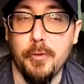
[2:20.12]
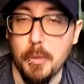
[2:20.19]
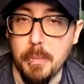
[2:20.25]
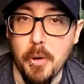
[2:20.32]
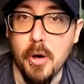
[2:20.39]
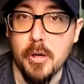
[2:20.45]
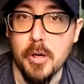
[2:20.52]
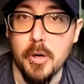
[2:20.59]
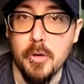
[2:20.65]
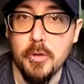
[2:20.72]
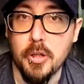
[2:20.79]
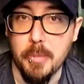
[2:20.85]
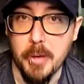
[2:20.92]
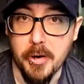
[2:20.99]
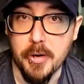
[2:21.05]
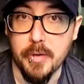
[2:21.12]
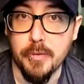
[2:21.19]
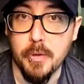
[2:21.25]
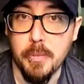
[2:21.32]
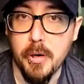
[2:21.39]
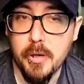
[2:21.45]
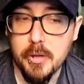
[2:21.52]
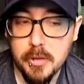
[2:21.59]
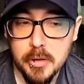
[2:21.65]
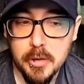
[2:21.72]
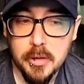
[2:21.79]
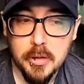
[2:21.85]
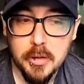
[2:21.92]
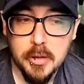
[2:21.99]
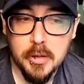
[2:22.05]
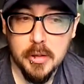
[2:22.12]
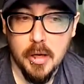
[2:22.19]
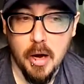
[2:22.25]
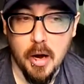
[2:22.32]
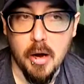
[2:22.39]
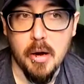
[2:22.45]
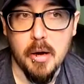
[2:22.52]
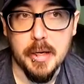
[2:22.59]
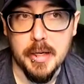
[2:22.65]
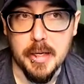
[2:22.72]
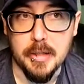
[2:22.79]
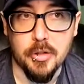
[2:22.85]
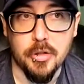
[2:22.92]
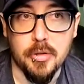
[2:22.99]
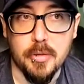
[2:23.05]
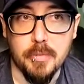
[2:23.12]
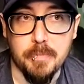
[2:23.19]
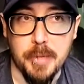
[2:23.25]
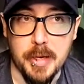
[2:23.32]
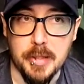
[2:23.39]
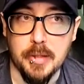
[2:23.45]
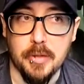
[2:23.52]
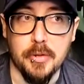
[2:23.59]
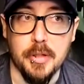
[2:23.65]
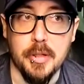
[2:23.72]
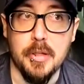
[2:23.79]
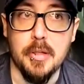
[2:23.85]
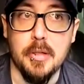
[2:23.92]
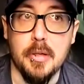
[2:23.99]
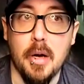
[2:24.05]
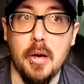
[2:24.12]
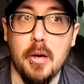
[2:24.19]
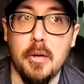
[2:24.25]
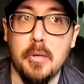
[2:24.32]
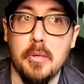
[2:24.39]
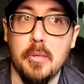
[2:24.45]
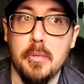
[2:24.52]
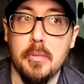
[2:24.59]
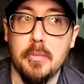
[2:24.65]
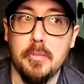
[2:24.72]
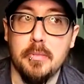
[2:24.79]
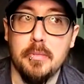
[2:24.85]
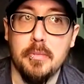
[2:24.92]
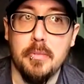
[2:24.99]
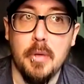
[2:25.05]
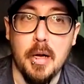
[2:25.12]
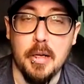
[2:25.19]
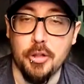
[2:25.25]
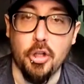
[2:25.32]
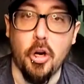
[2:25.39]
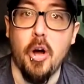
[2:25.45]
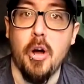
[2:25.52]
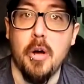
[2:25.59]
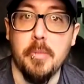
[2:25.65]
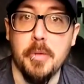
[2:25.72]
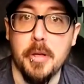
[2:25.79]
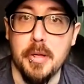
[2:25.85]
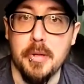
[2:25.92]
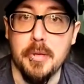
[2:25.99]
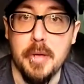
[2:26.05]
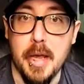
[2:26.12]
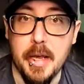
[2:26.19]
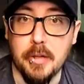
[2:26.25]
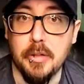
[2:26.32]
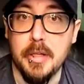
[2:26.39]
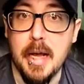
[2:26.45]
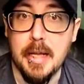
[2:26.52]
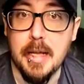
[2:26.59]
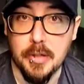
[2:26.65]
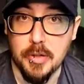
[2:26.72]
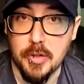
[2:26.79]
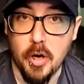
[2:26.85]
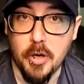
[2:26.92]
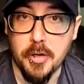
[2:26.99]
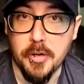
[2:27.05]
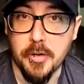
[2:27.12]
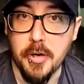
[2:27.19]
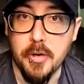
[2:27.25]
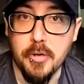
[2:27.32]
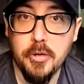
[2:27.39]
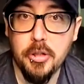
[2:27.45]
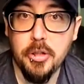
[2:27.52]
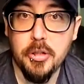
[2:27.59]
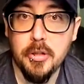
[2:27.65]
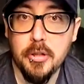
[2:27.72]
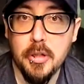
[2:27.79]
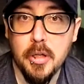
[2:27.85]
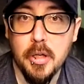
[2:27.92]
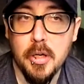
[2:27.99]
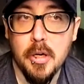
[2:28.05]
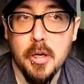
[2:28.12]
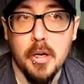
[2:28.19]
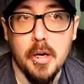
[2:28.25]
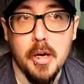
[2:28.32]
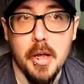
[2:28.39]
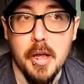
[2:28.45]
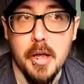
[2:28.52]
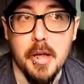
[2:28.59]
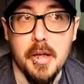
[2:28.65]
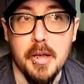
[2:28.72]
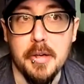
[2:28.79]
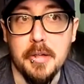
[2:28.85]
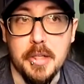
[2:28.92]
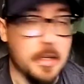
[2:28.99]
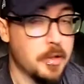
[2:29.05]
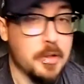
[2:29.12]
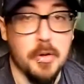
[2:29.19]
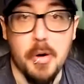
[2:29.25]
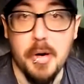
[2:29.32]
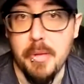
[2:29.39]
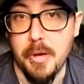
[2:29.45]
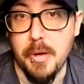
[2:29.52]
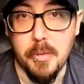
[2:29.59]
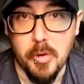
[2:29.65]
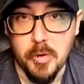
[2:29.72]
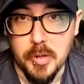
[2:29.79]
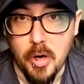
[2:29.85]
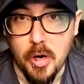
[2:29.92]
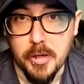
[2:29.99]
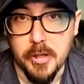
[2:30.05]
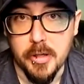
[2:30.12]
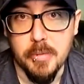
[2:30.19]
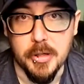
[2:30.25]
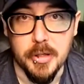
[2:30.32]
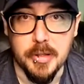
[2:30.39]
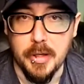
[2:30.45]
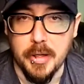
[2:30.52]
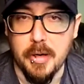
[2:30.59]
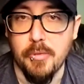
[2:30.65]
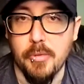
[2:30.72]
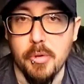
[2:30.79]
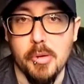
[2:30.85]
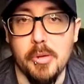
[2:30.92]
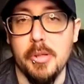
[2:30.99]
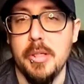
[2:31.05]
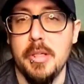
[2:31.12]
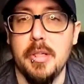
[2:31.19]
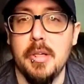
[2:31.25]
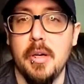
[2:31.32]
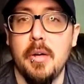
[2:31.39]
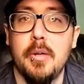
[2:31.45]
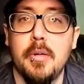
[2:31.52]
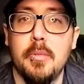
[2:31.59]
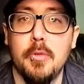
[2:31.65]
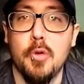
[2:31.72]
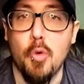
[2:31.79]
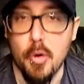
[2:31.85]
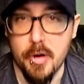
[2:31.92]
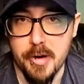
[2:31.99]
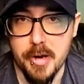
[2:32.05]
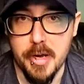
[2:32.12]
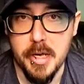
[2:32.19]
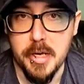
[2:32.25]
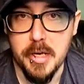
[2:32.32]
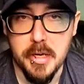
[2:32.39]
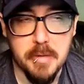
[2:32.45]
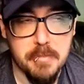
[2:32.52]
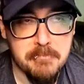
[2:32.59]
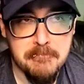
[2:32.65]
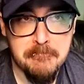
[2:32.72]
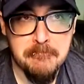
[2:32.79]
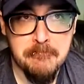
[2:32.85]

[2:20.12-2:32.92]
football coach, American football, gets basically a job in England as a soccer coach, and he doesn't know anything about soccer, but he's like a really quirky,